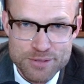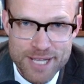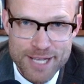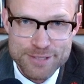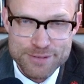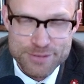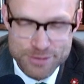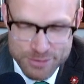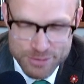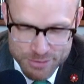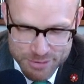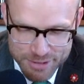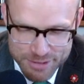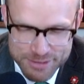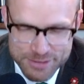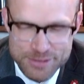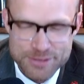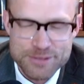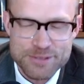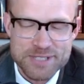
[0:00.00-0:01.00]
Jesus
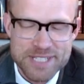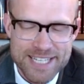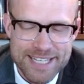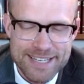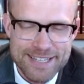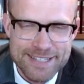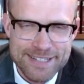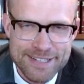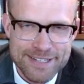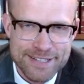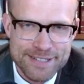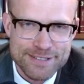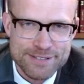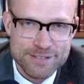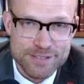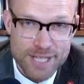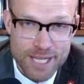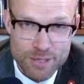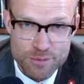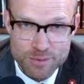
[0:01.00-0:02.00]
Christus in
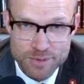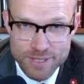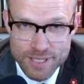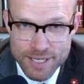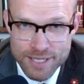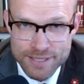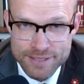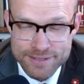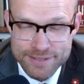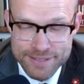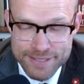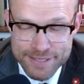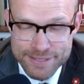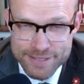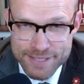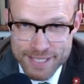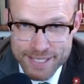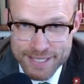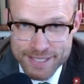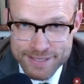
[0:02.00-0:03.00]
saecula.
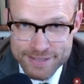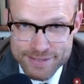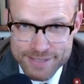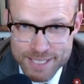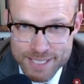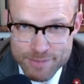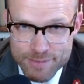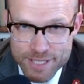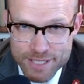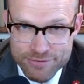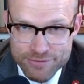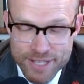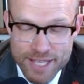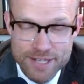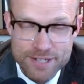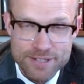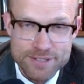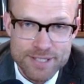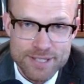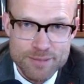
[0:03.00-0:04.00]
This is Timothy
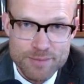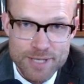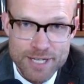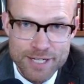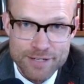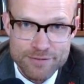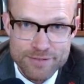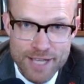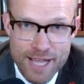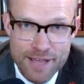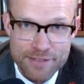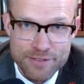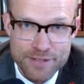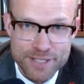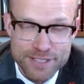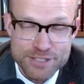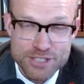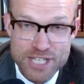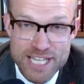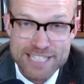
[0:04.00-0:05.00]
Flanders at the meaning of
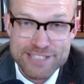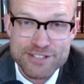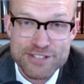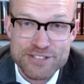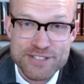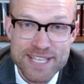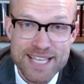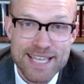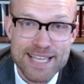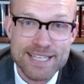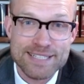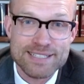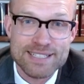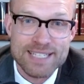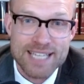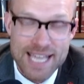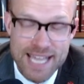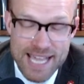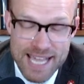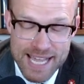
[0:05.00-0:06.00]
Catholic. Jesus is
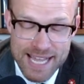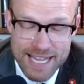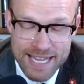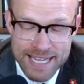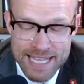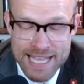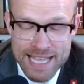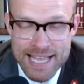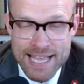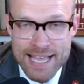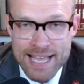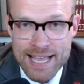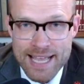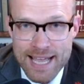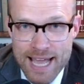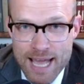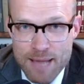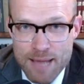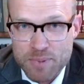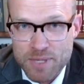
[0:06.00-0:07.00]
King.
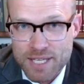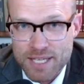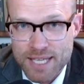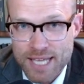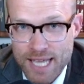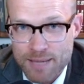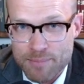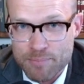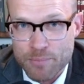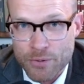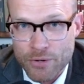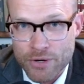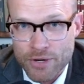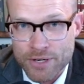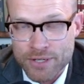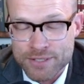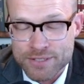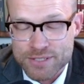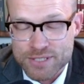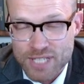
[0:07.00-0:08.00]
Happy
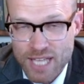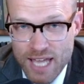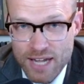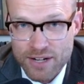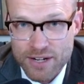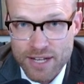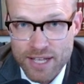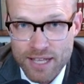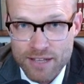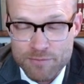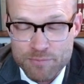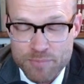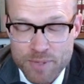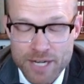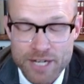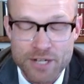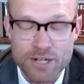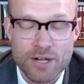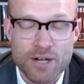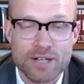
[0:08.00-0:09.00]
Ember Saturday of
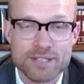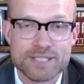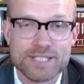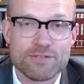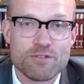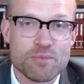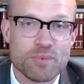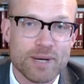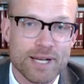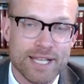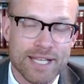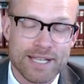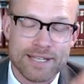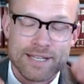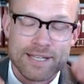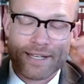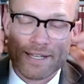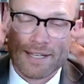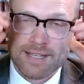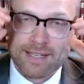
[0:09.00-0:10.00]
Pentecost, everybody.
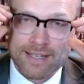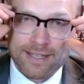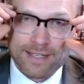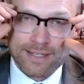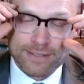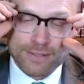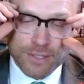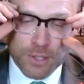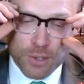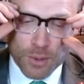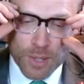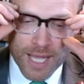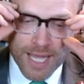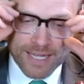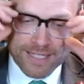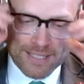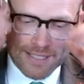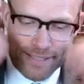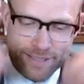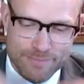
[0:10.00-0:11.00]
It is a
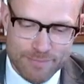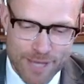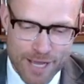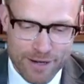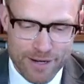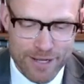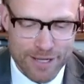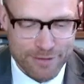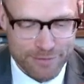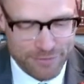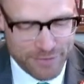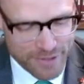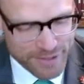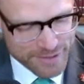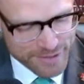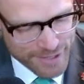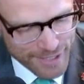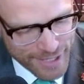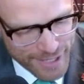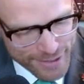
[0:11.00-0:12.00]
great Marian
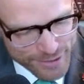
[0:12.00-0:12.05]
feast day.